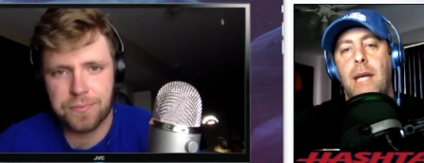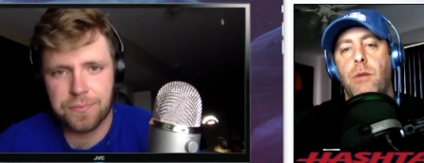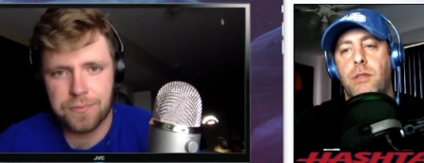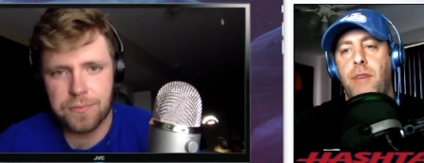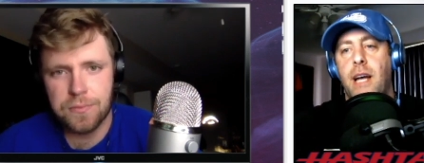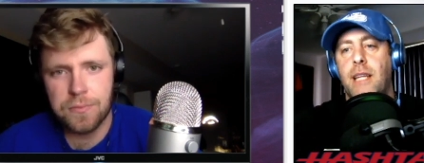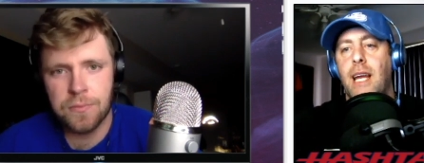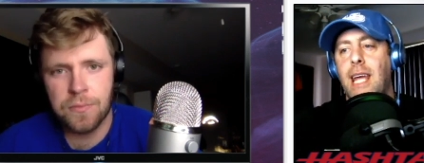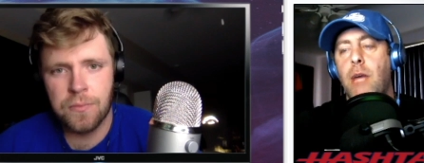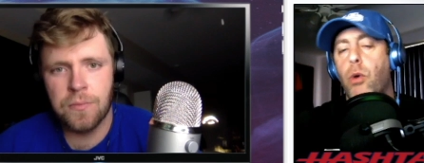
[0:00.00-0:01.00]
Speaker 1: was the fact that
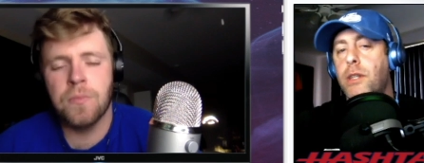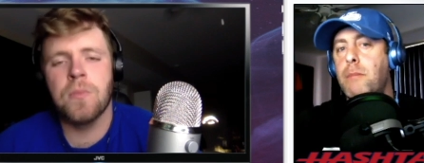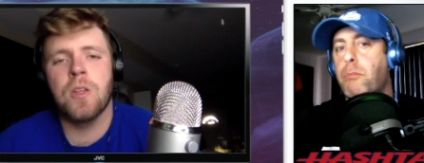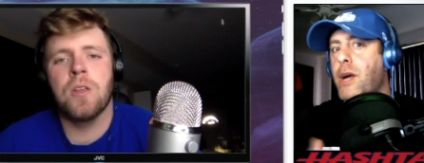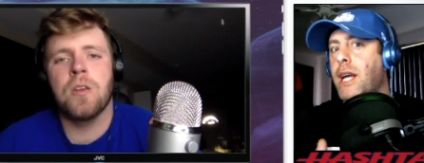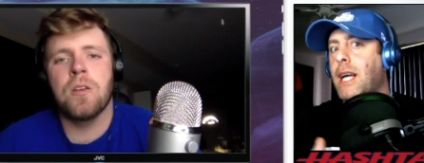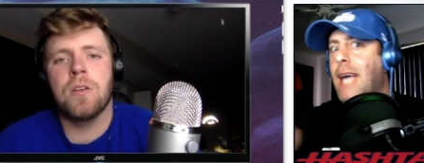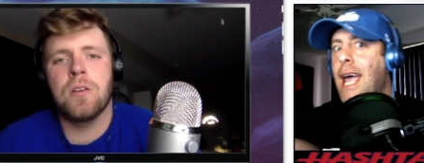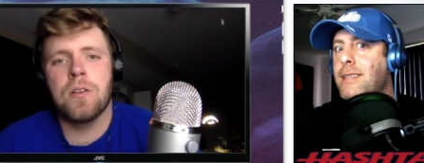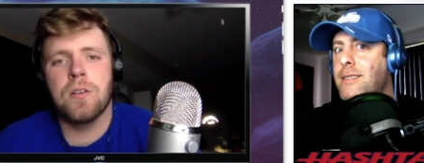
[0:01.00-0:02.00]
he wasn't bringing
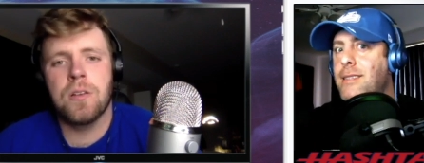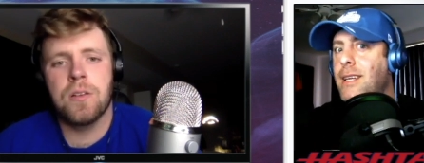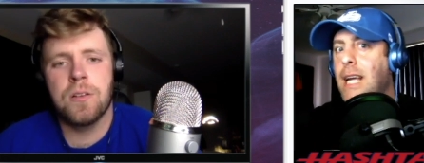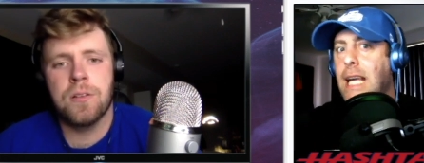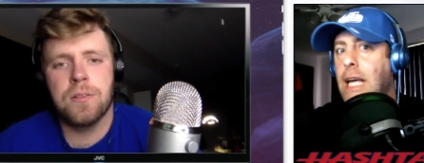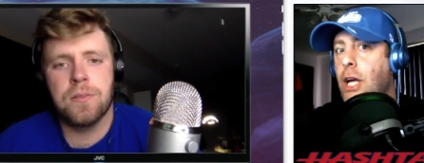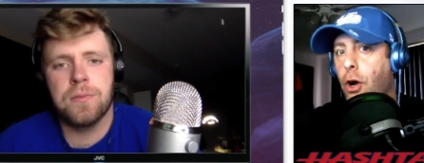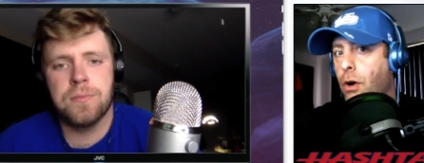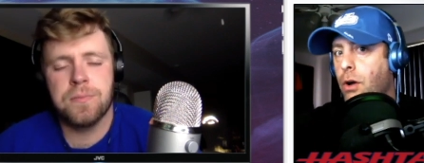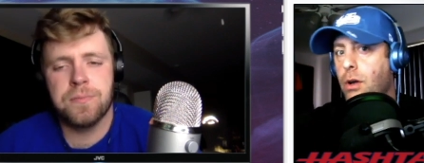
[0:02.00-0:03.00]
Kansas City here.
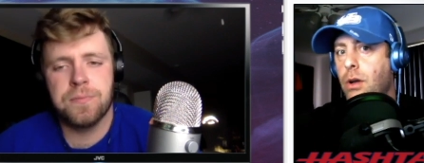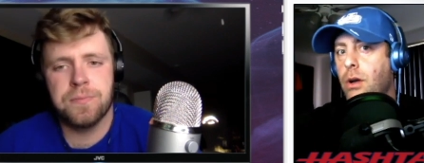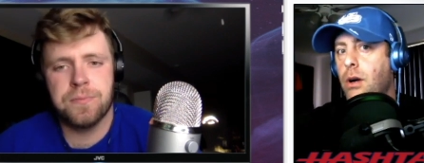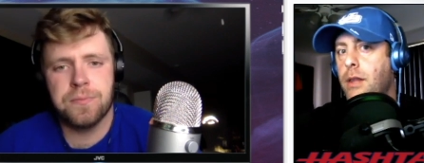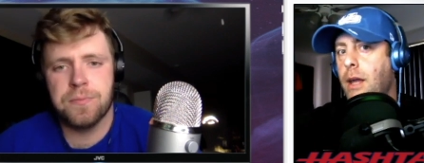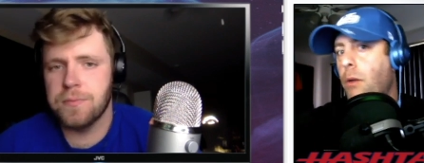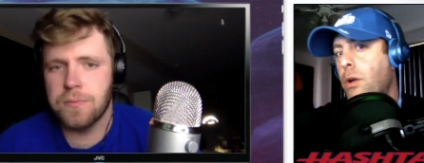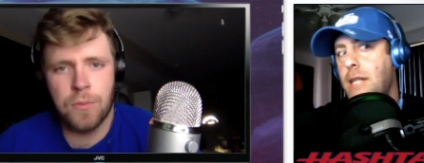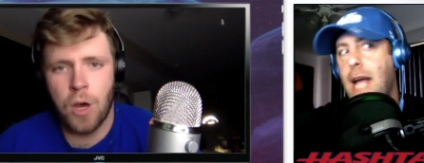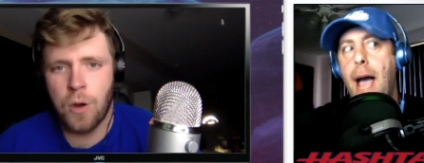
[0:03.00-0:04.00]
That
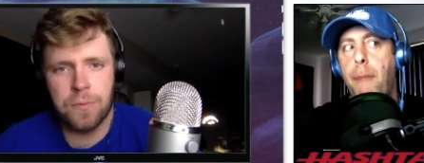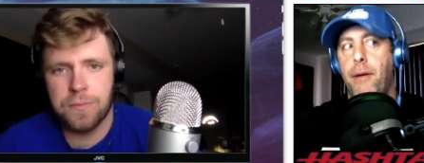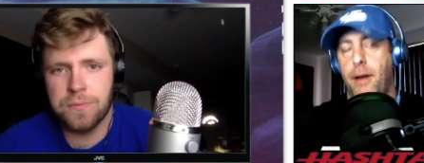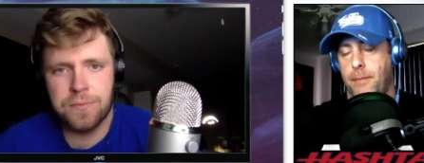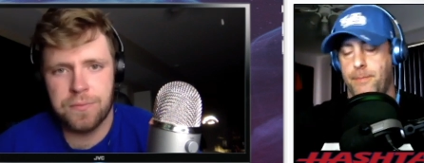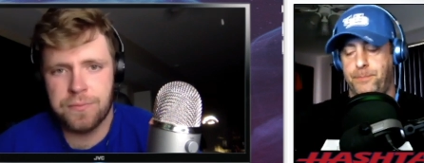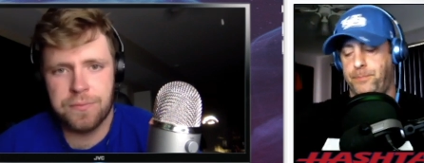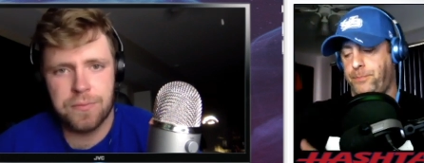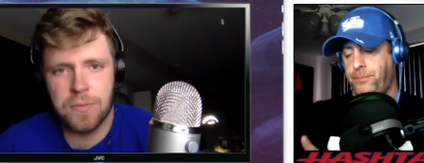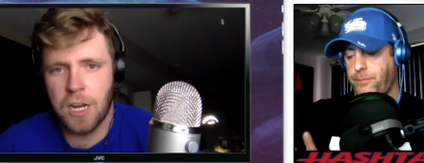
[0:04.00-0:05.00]
wasn't no, happening.
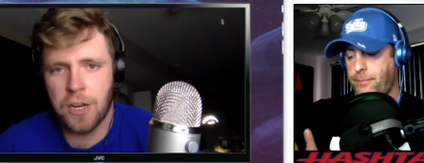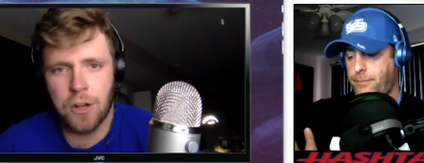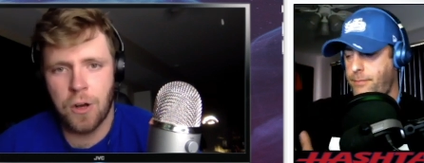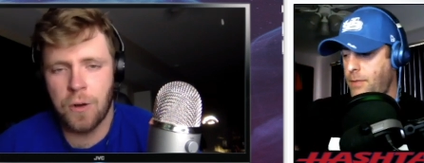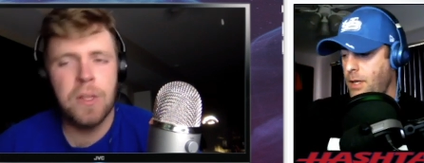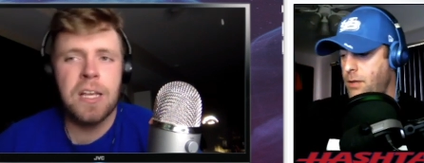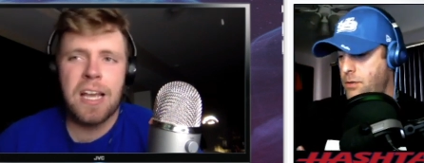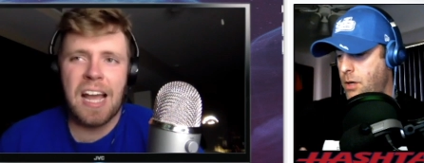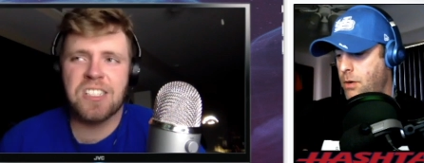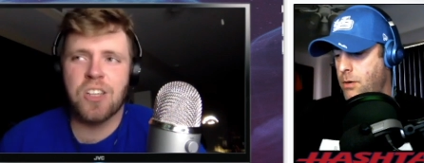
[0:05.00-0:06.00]
Not at all.
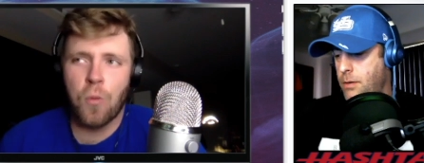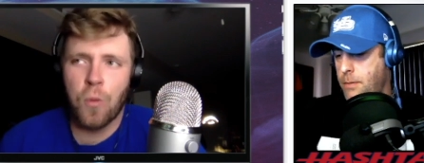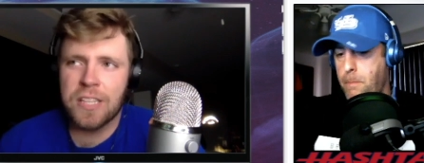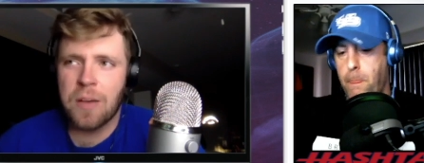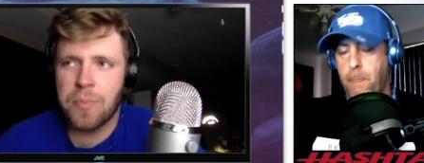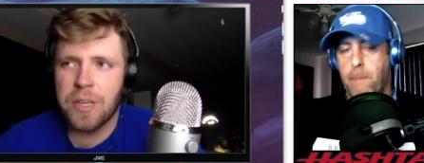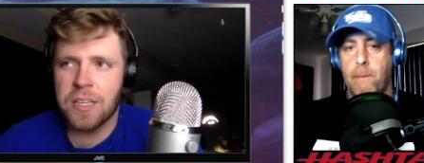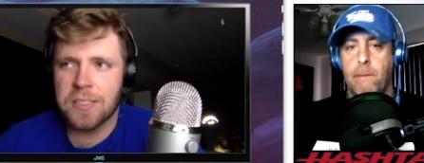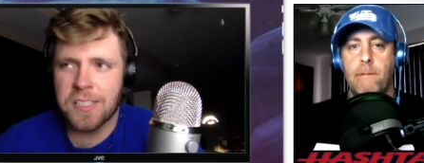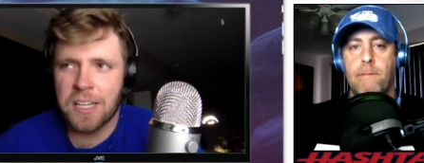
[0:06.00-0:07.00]
So
Speaker 2: and so with that
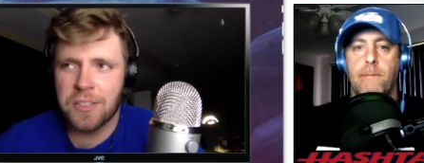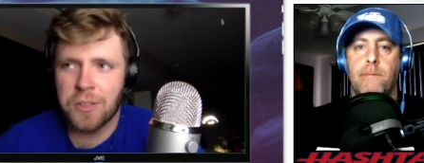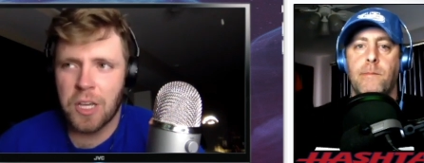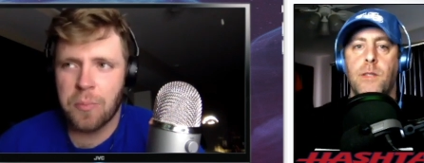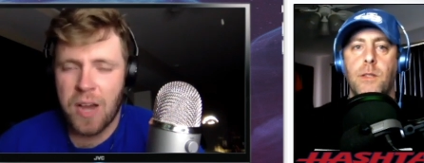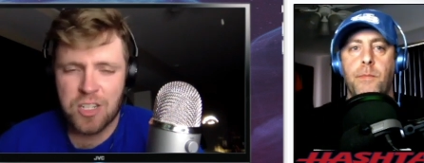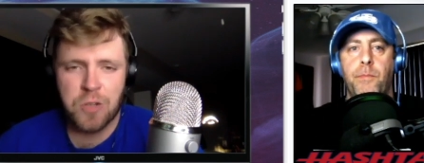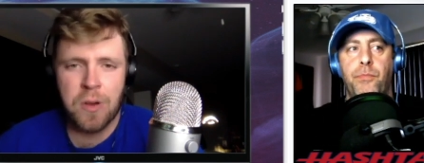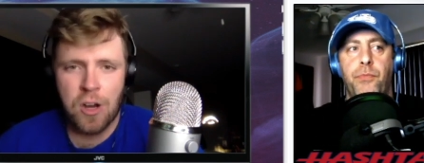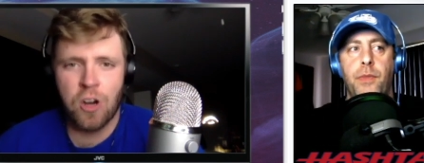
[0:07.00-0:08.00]
being said, dude, like
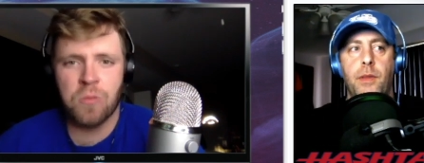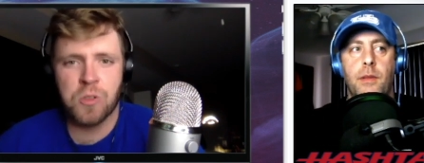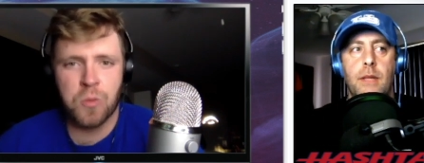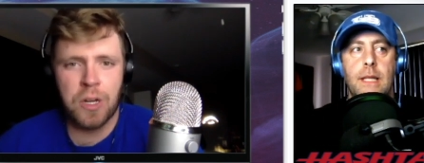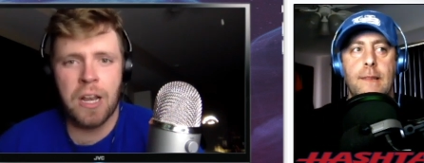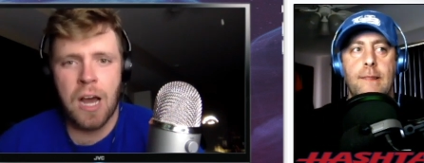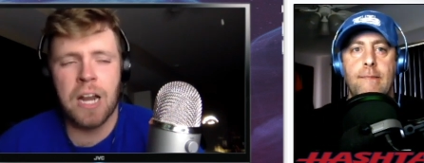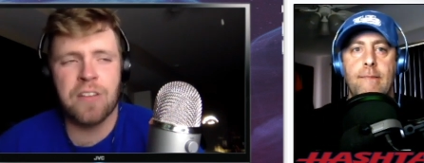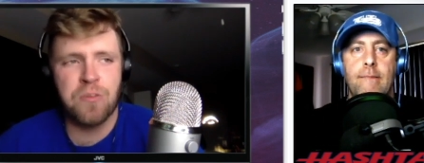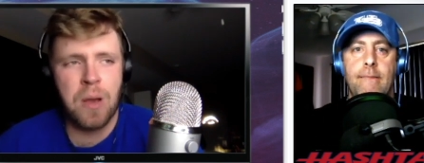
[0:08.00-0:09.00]
Patrick Mahomes would
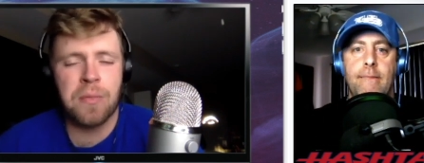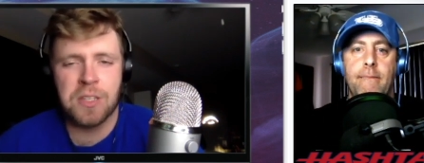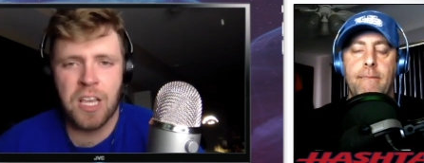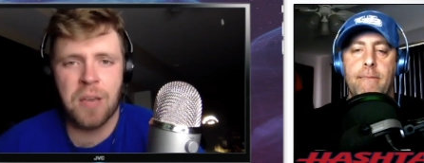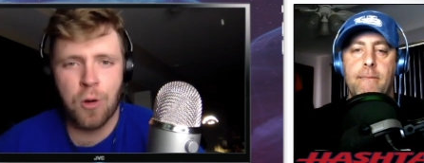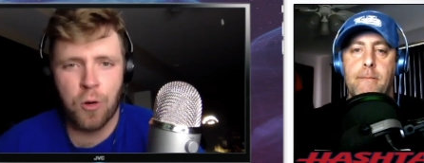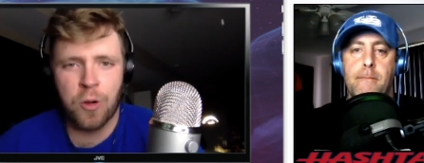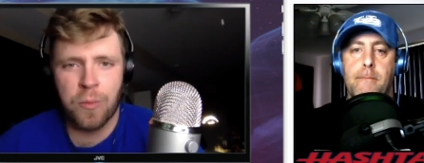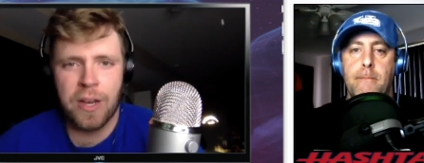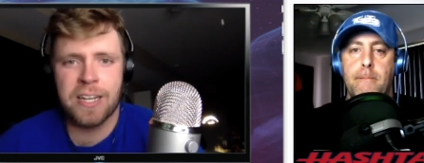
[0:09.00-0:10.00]
not have been the same
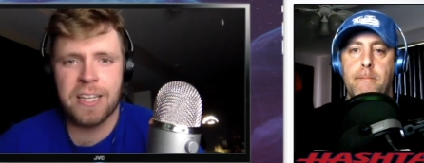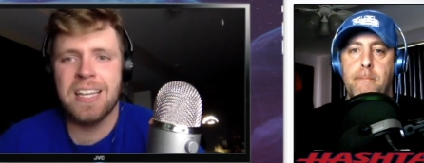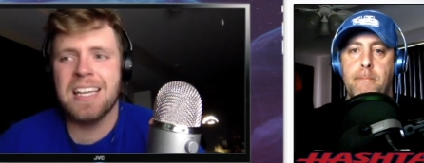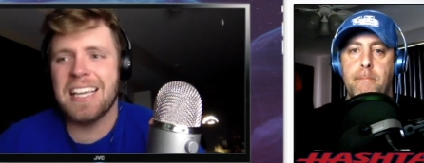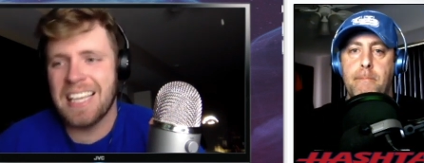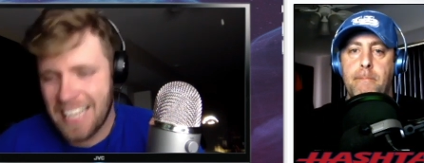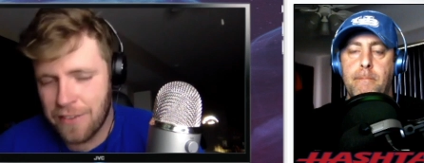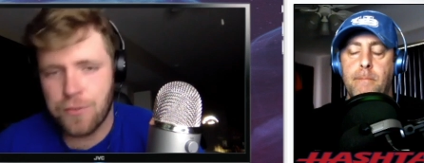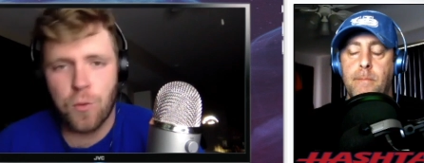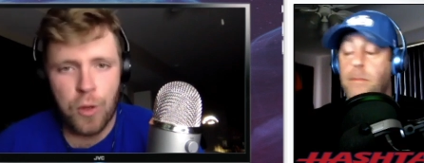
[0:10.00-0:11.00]
quarterback
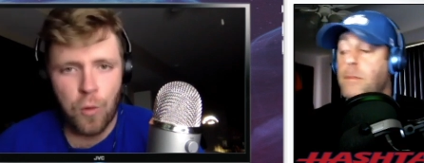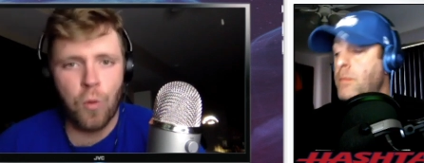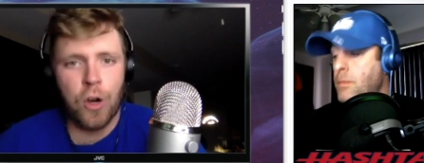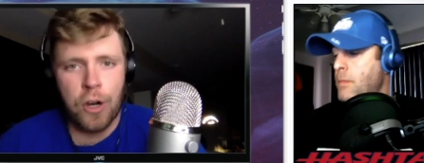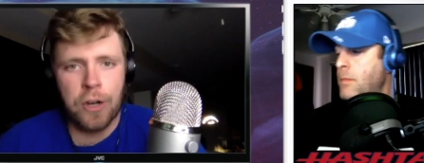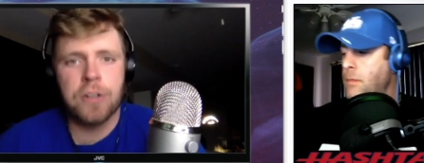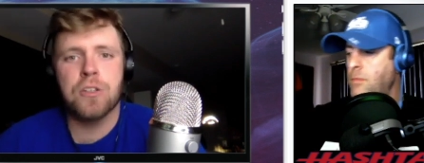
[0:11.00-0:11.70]
if we were